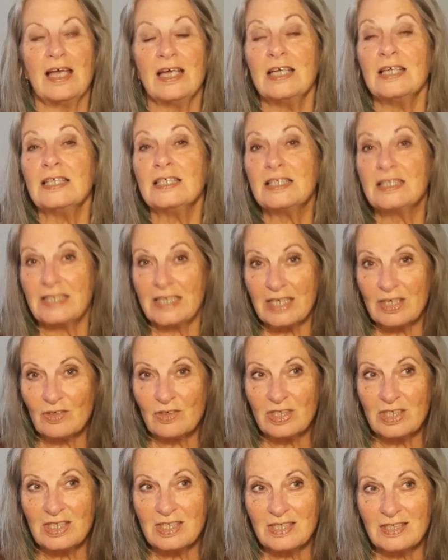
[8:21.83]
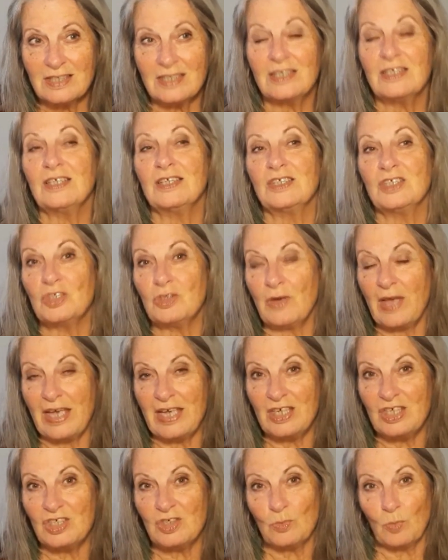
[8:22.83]
Secrets to
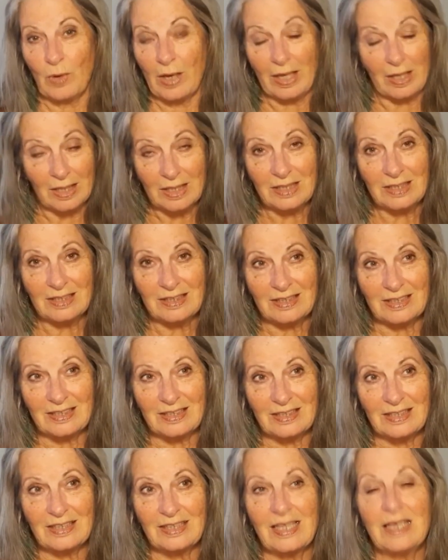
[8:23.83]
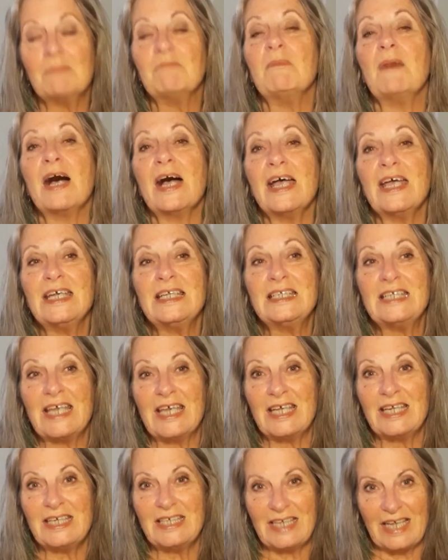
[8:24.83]
Age Well, My
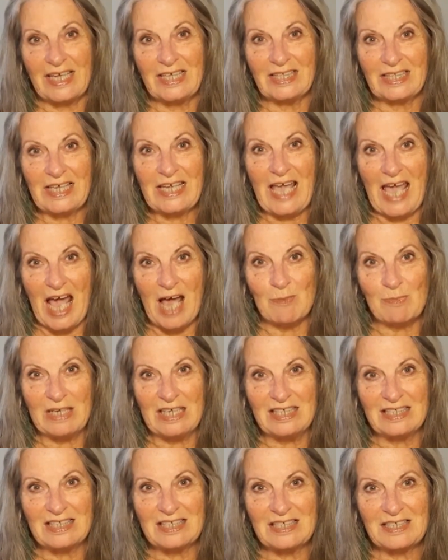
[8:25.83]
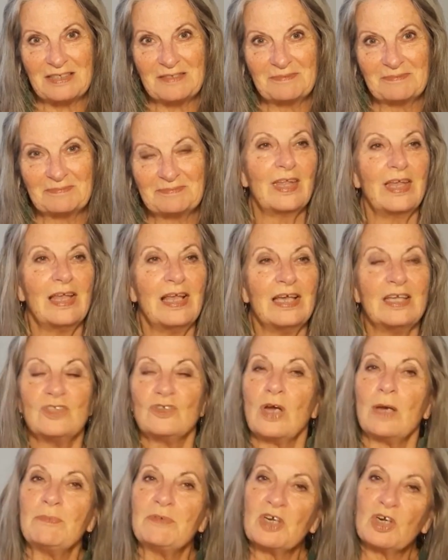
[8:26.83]
10 Daily Habits.
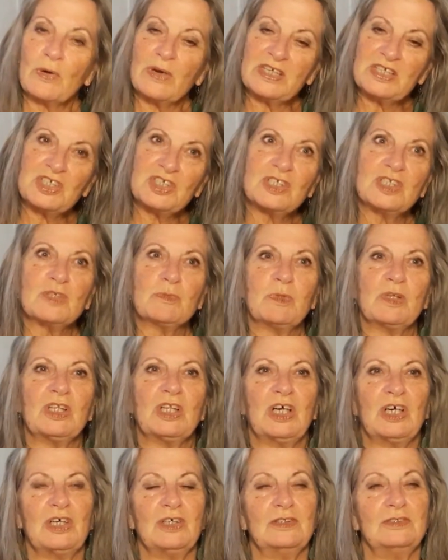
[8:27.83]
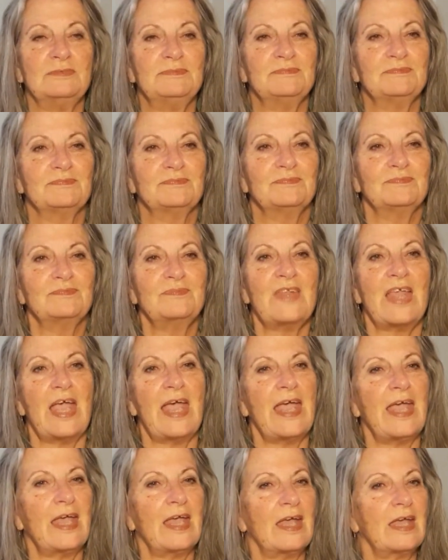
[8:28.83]
Drop your questions below
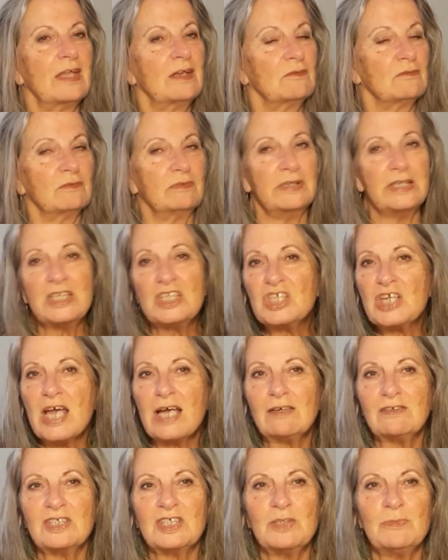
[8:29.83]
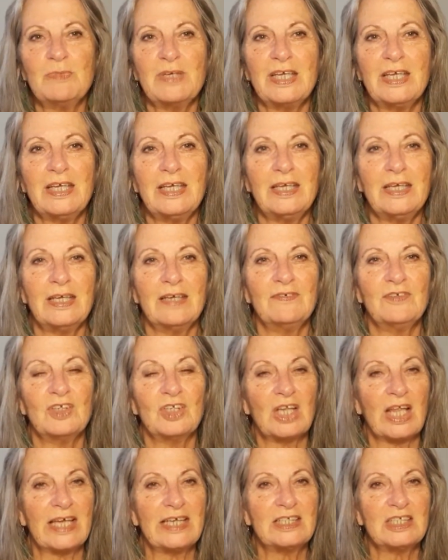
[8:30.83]
and reach out to me if you'd
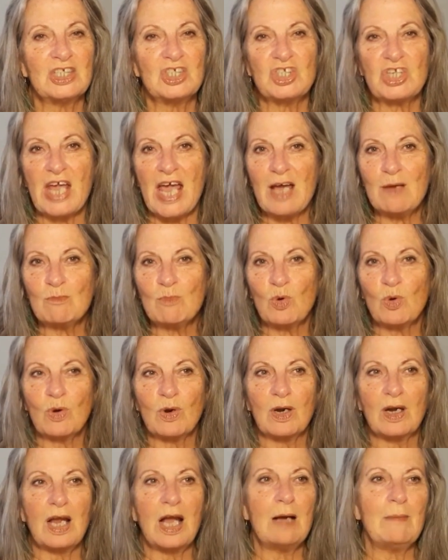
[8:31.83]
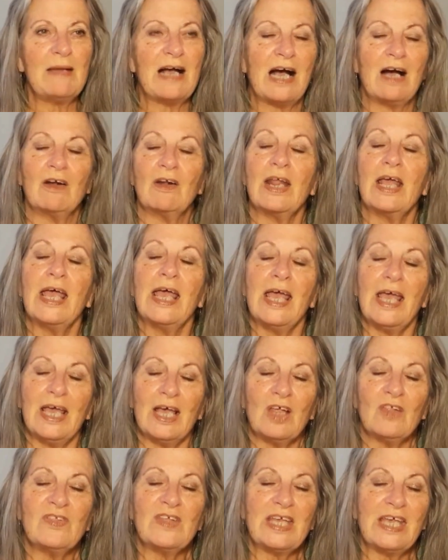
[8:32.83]
like to chat more about
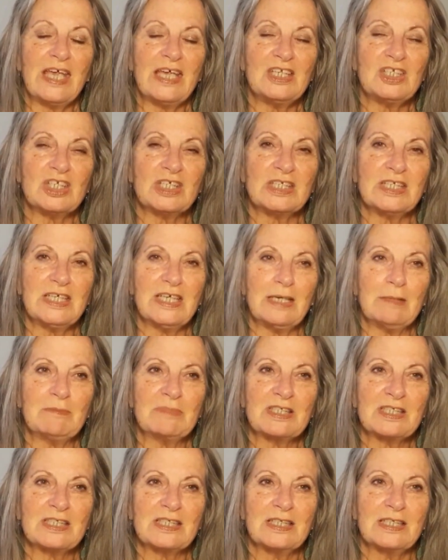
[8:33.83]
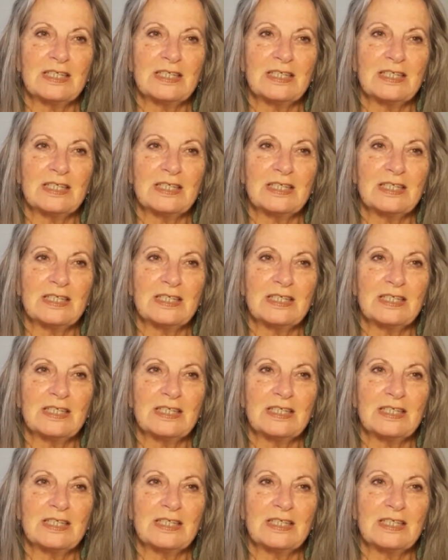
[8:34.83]
healthy aging tips.